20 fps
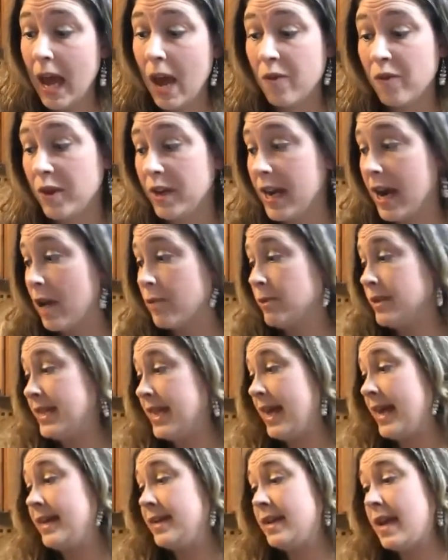Every now and
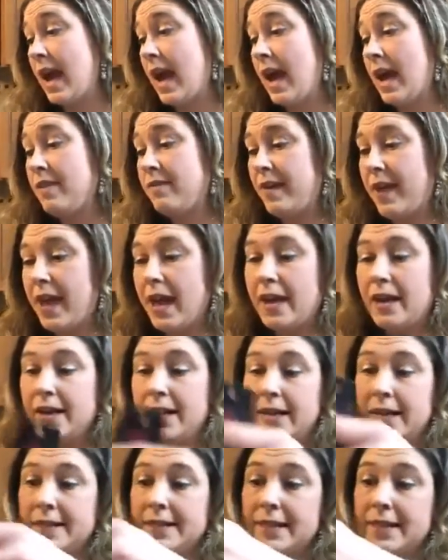then I've had an
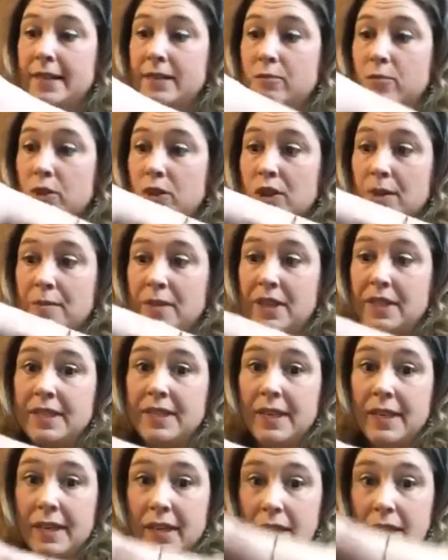incident where something didn't